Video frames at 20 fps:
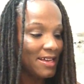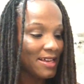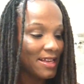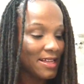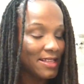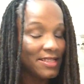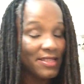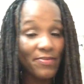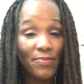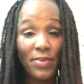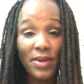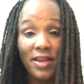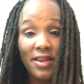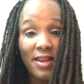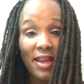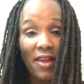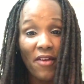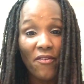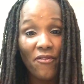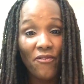It's
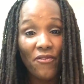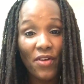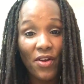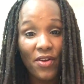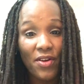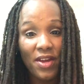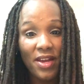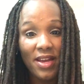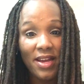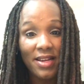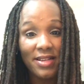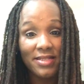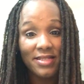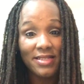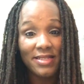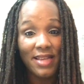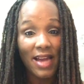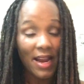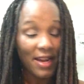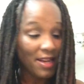been a very
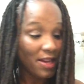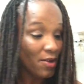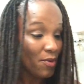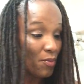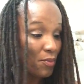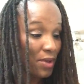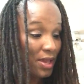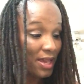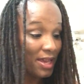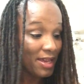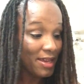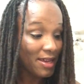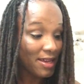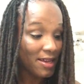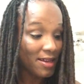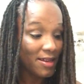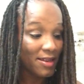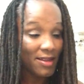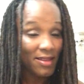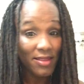exciting
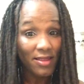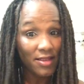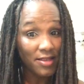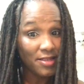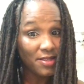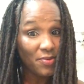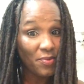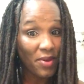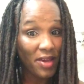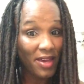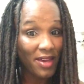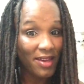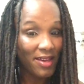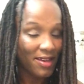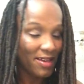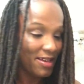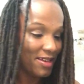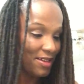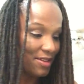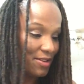week this
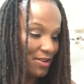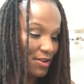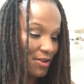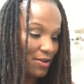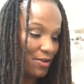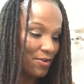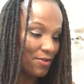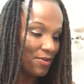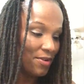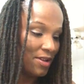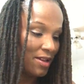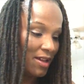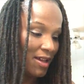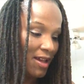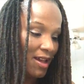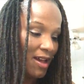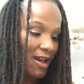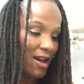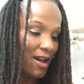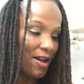week,
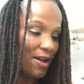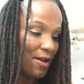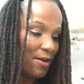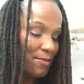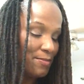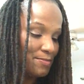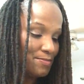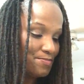um,